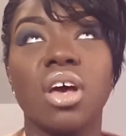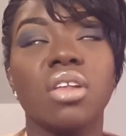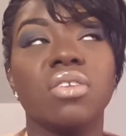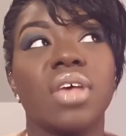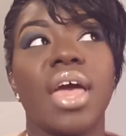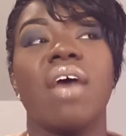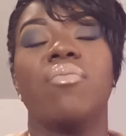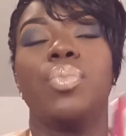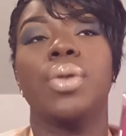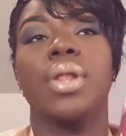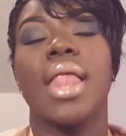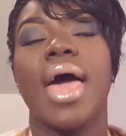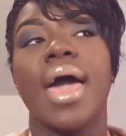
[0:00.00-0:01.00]
colors they have
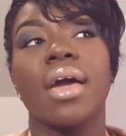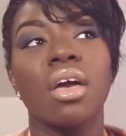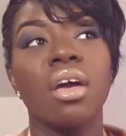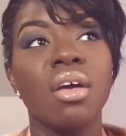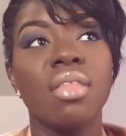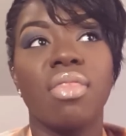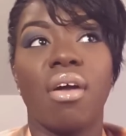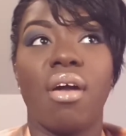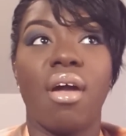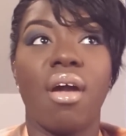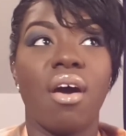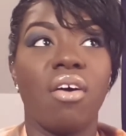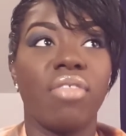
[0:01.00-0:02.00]
black they
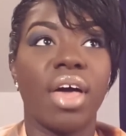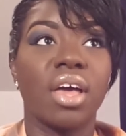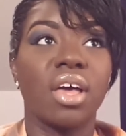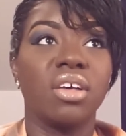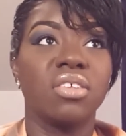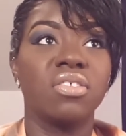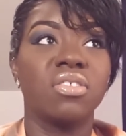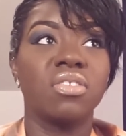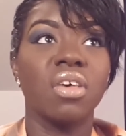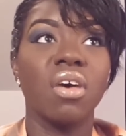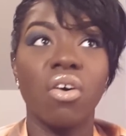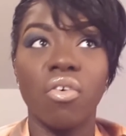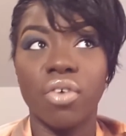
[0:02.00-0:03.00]
have like a
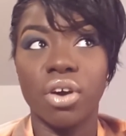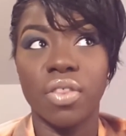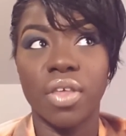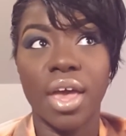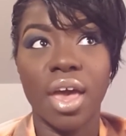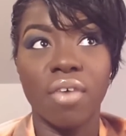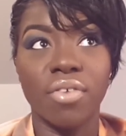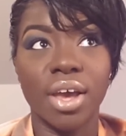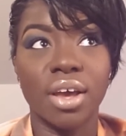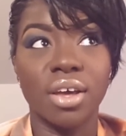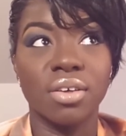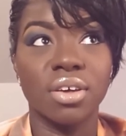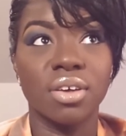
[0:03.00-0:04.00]
silver they have
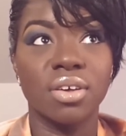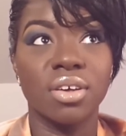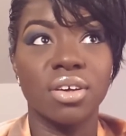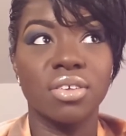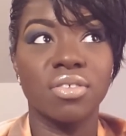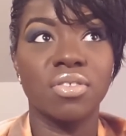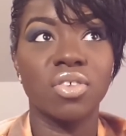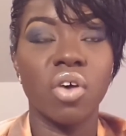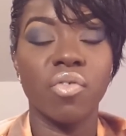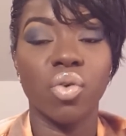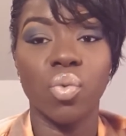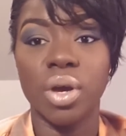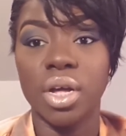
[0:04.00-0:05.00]
like a
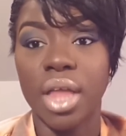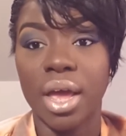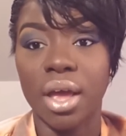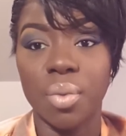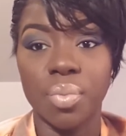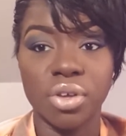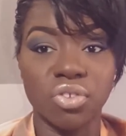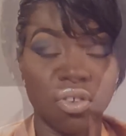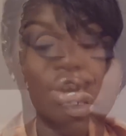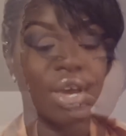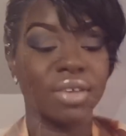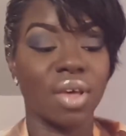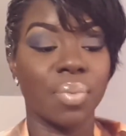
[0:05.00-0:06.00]
silver with like a bunch of
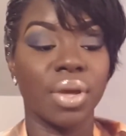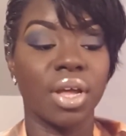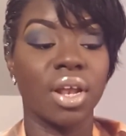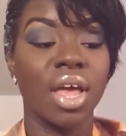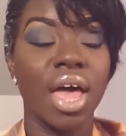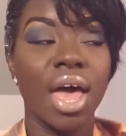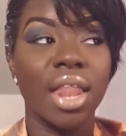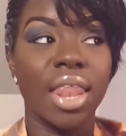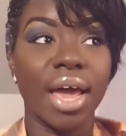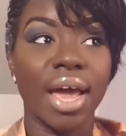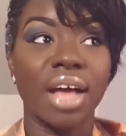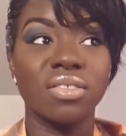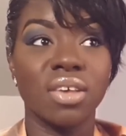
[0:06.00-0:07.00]
guys. I mean,
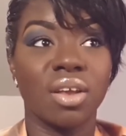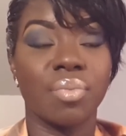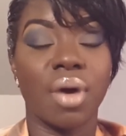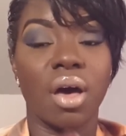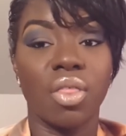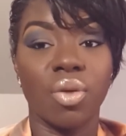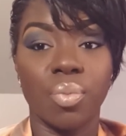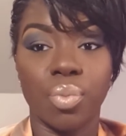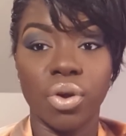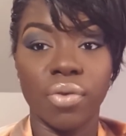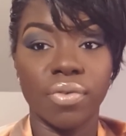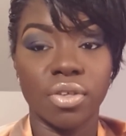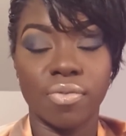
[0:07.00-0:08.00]
like I said in my other
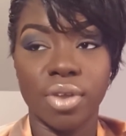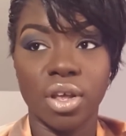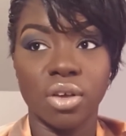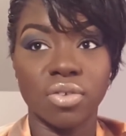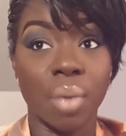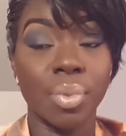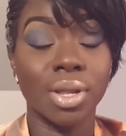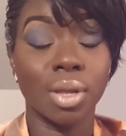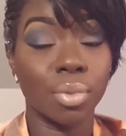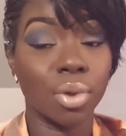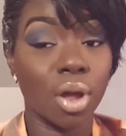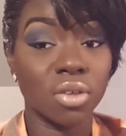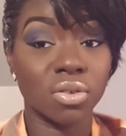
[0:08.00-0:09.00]
previous videos, I'm a
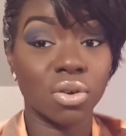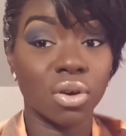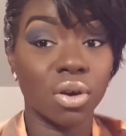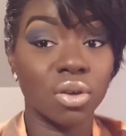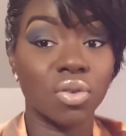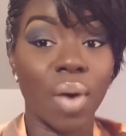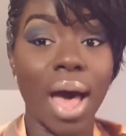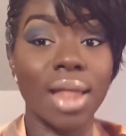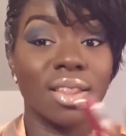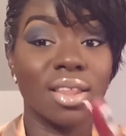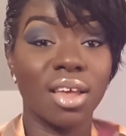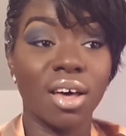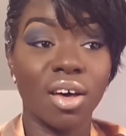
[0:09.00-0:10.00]
lip gloss girl, so I
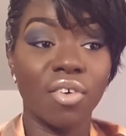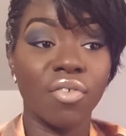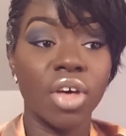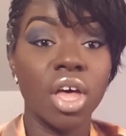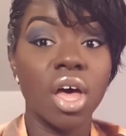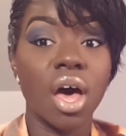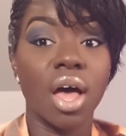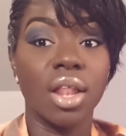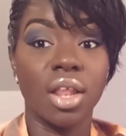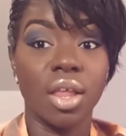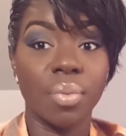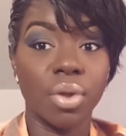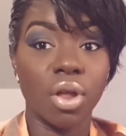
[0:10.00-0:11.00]
love a
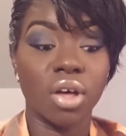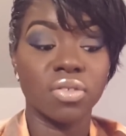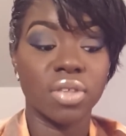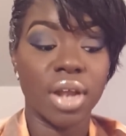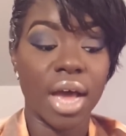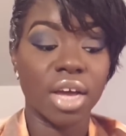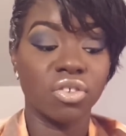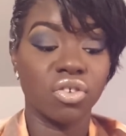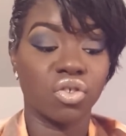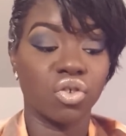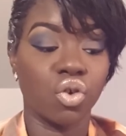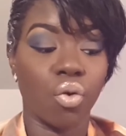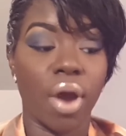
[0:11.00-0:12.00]
lip gloss that I could
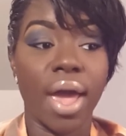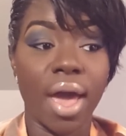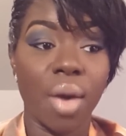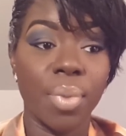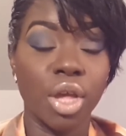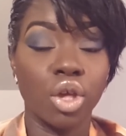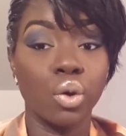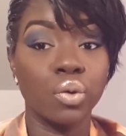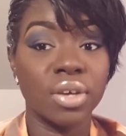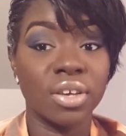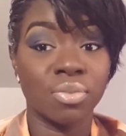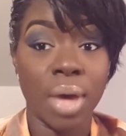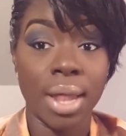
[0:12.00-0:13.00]
just grab and use
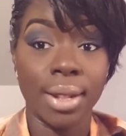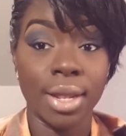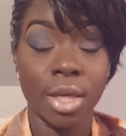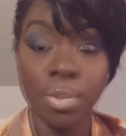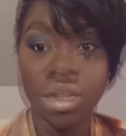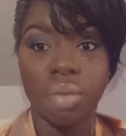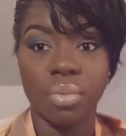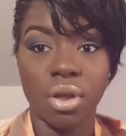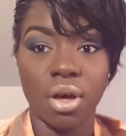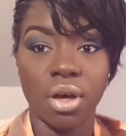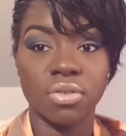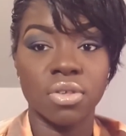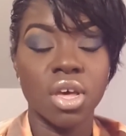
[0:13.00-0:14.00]
as my lip lip
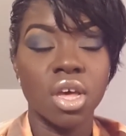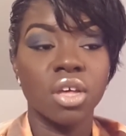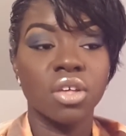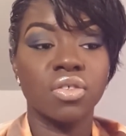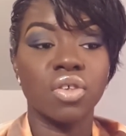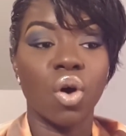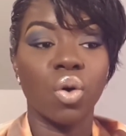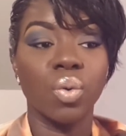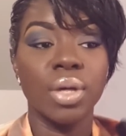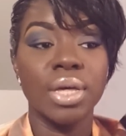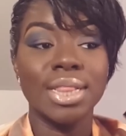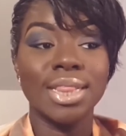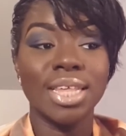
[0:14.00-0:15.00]
gloss.
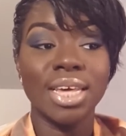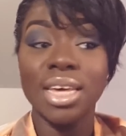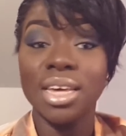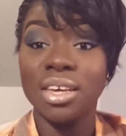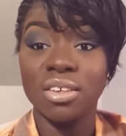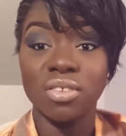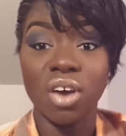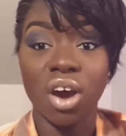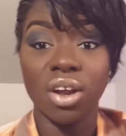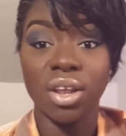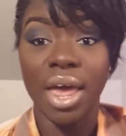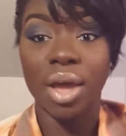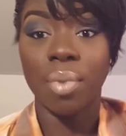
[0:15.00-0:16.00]
So these
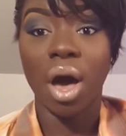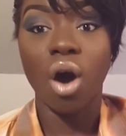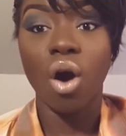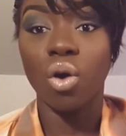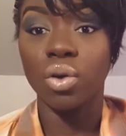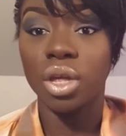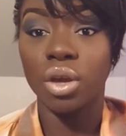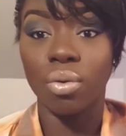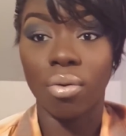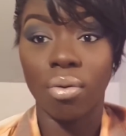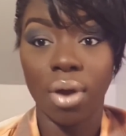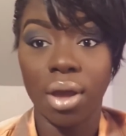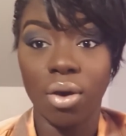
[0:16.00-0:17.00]
are like my holy
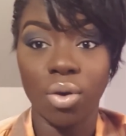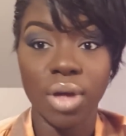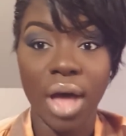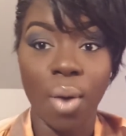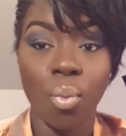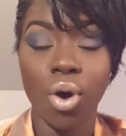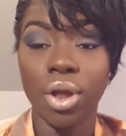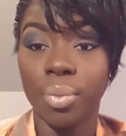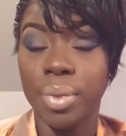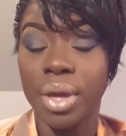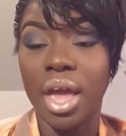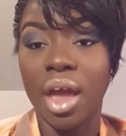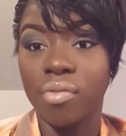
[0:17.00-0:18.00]
grail. I want
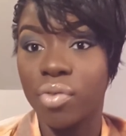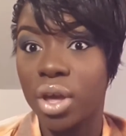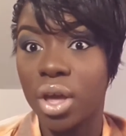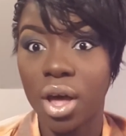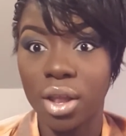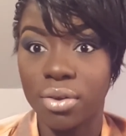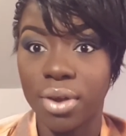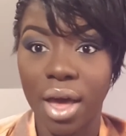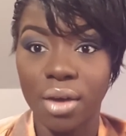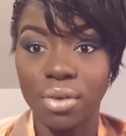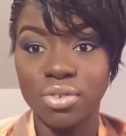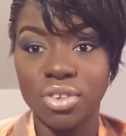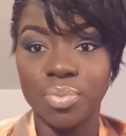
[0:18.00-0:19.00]
them in every color
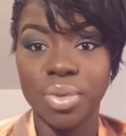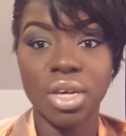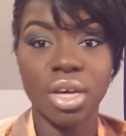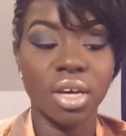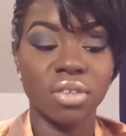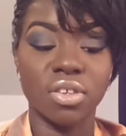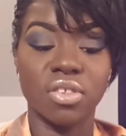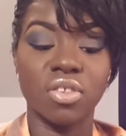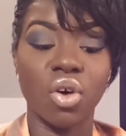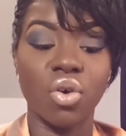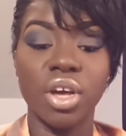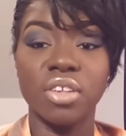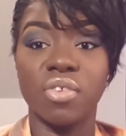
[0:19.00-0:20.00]
now, just because it's
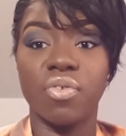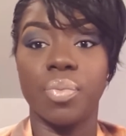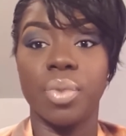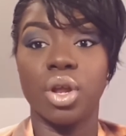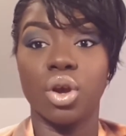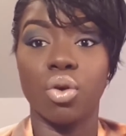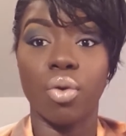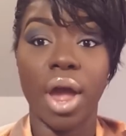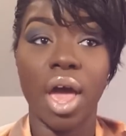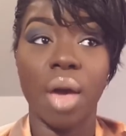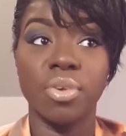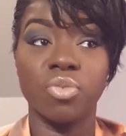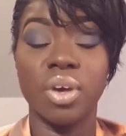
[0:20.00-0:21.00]
so easy for me to
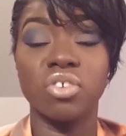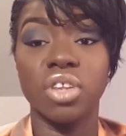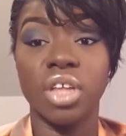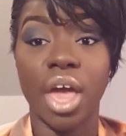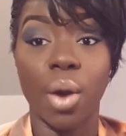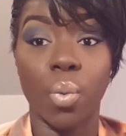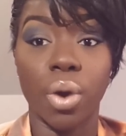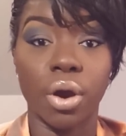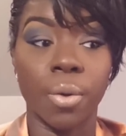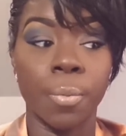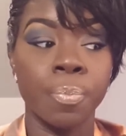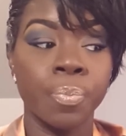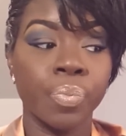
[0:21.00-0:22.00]
grab, especially at
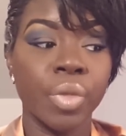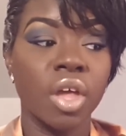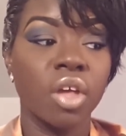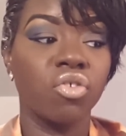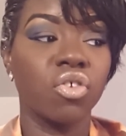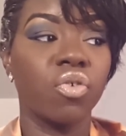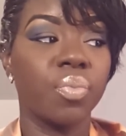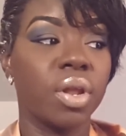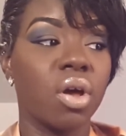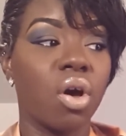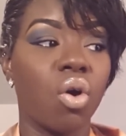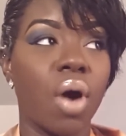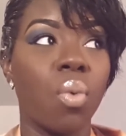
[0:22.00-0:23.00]
work. Just for me
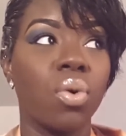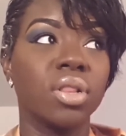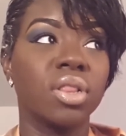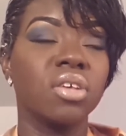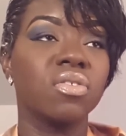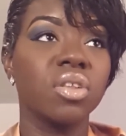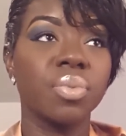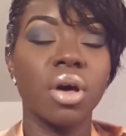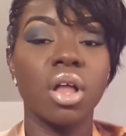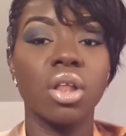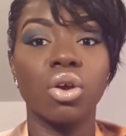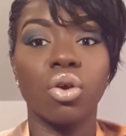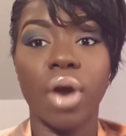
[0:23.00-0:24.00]
to oh, I want this lip
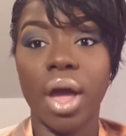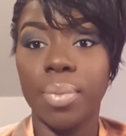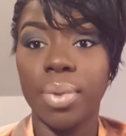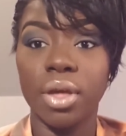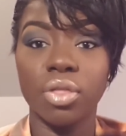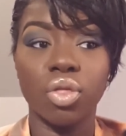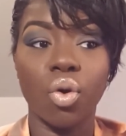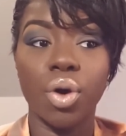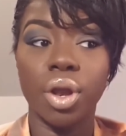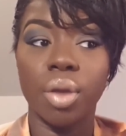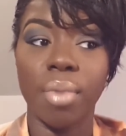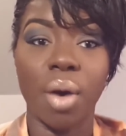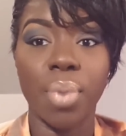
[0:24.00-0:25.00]
color, grab it, throw it
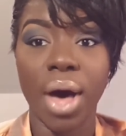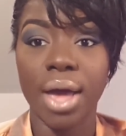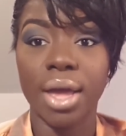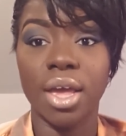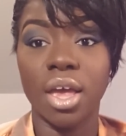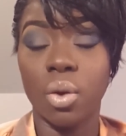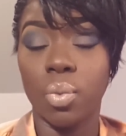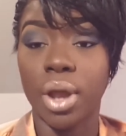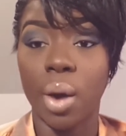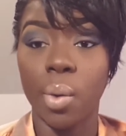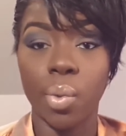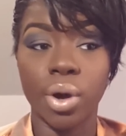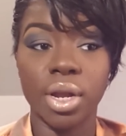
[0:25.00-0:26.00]
in my pocket, and when
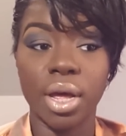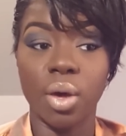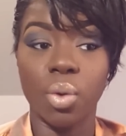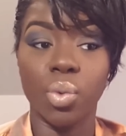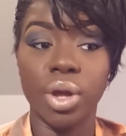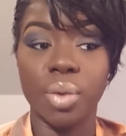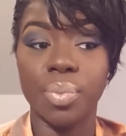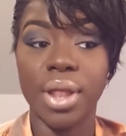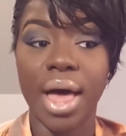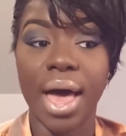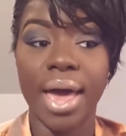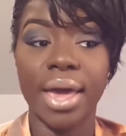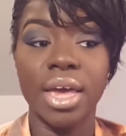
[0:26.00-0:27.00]
I want to
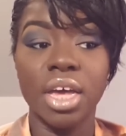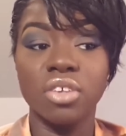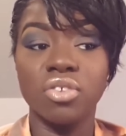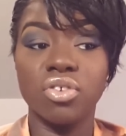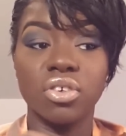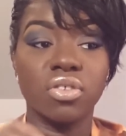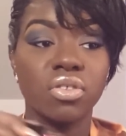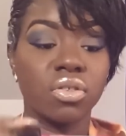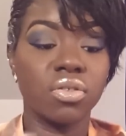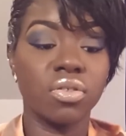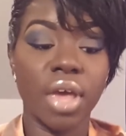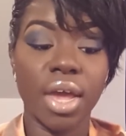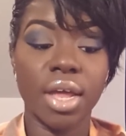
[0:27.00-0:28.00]
reapply, just
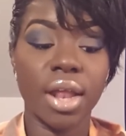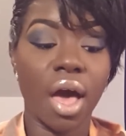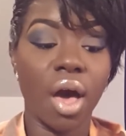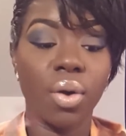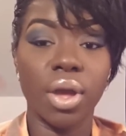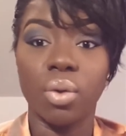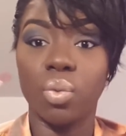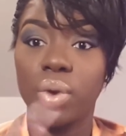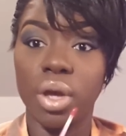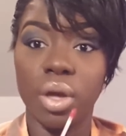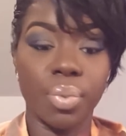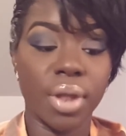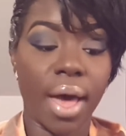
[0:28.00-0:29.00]
take it out and
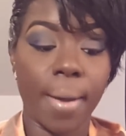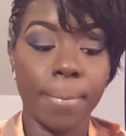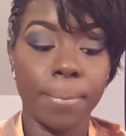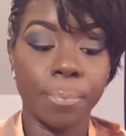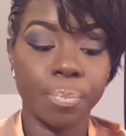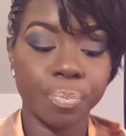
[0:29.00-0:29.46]
reapply